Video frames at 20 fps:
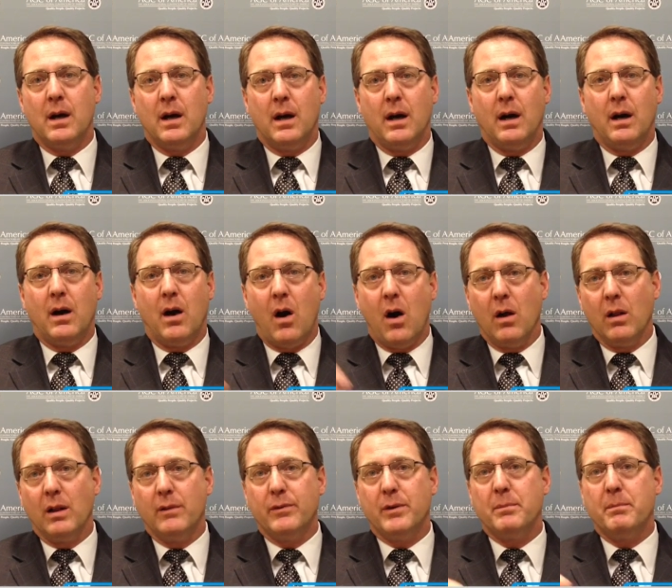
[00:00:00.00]
Uh,
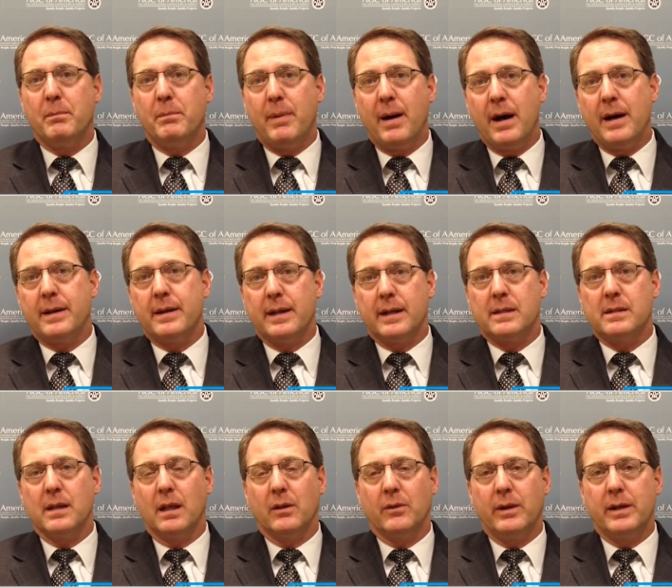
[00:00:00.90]
all of them but
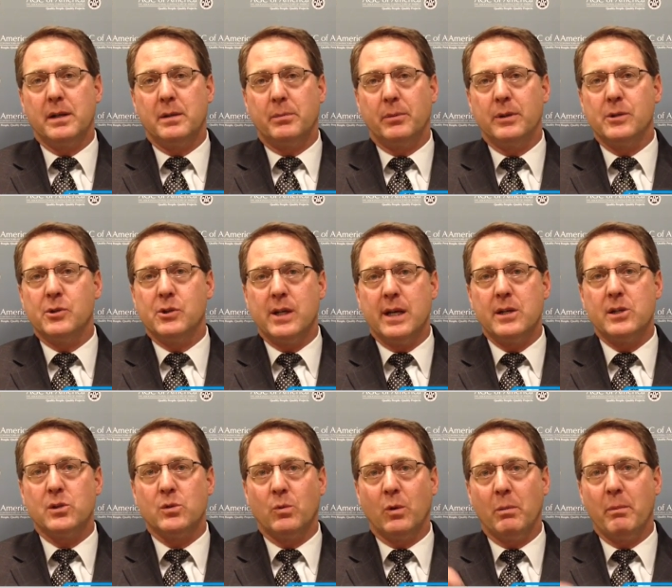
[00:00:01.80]
accelerated
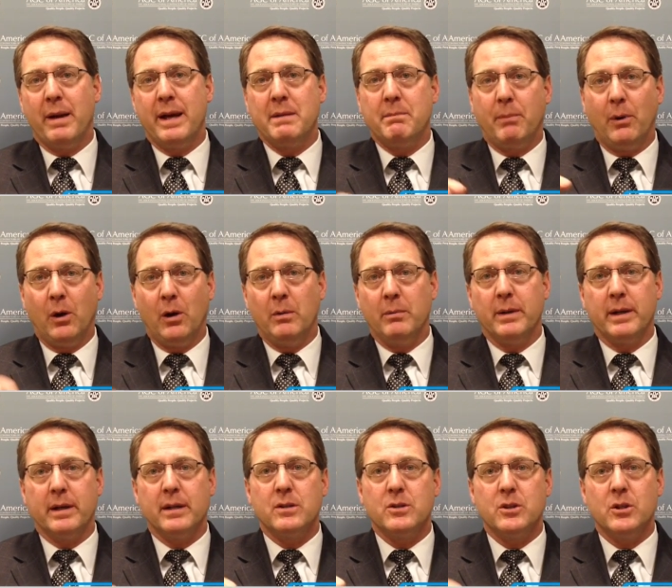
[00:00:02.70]
depreciation were made
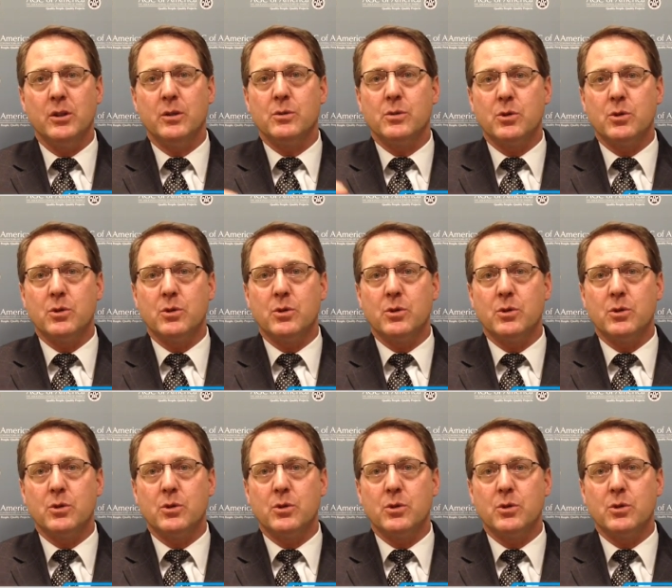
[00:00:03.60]
permanent too.